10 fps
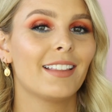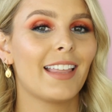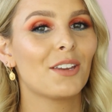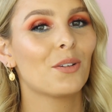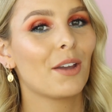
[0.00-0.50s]

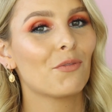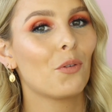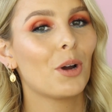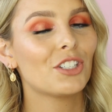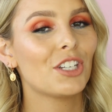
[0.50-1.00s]
Thank you again
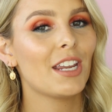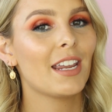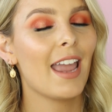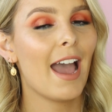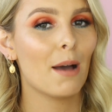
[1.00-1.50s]
for
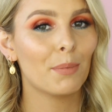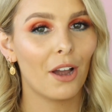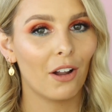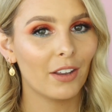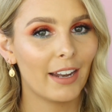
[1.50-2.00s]
watching. Happy
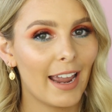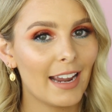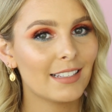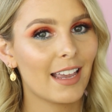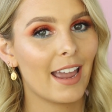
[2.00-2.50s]

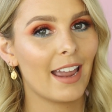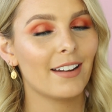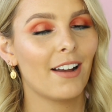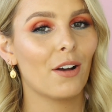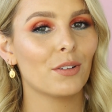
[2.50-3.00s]
holidays,
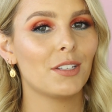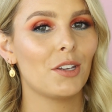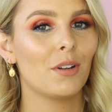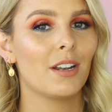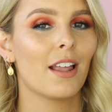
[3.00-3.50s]
and I will see
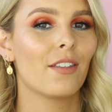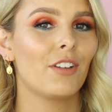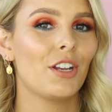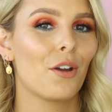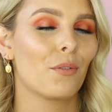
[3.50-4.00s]
you in another
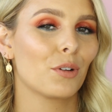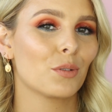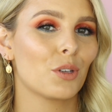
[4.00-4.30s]
video real